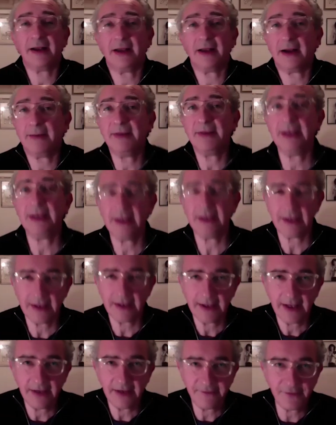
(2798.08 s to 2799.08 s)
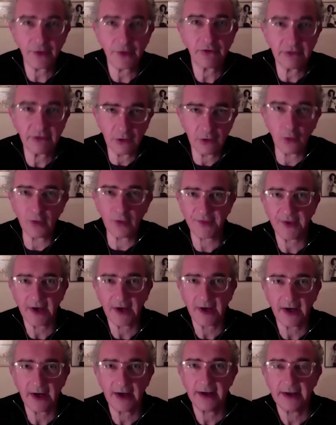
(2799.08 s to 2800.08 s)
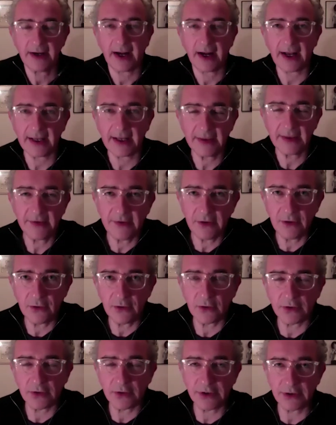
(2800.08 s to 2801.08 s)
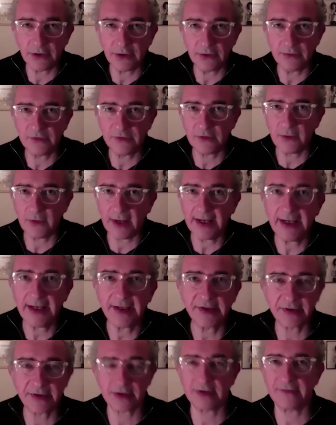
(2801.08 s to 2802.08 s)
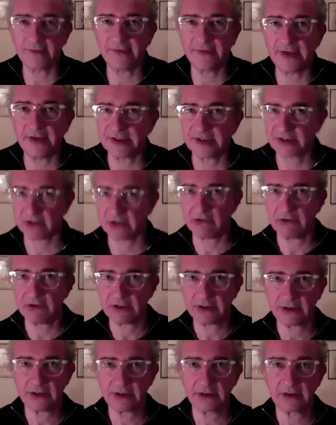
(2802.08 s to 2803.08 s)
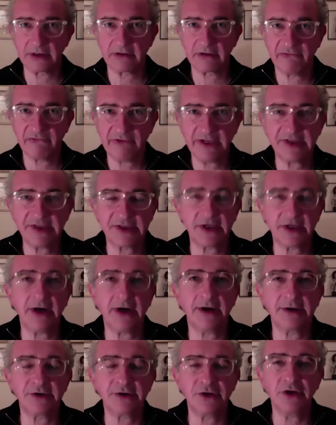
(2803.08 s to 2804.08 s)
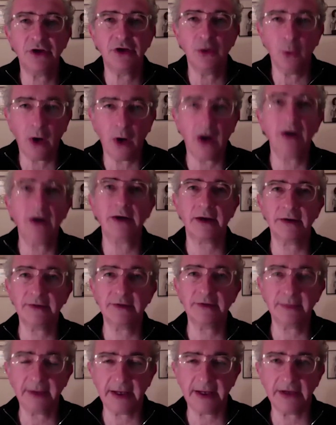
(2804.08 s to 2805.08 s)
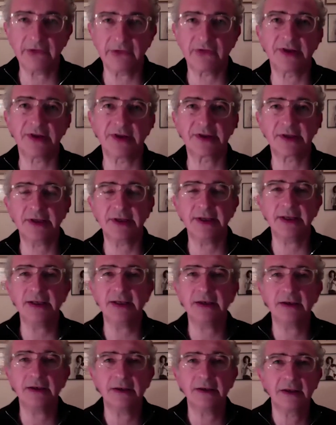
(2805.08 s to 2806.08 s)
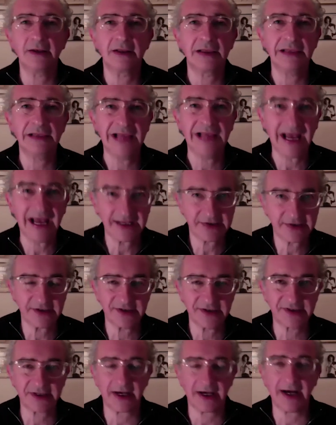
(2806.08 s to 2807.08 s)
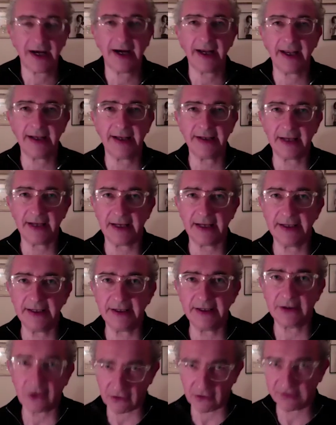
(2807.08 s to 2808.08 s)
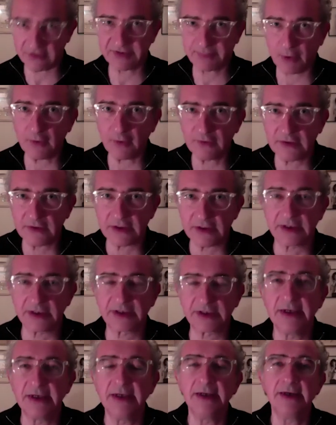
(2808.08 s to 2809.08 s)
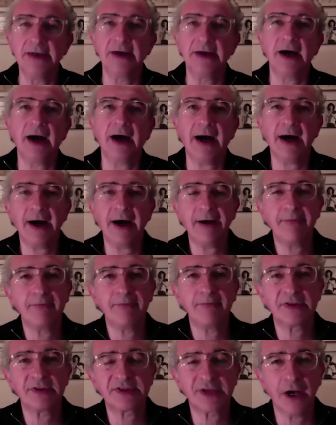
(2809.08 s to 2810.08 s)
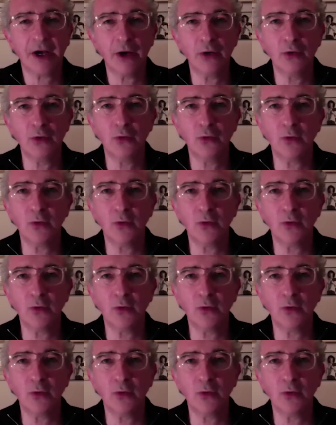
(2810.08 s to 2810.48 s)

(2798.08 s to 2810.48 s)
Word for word: I mean, if you're an author and you you do any sort of historical research, you are going to be interested in letters uh, and and in correspondence. Um, so.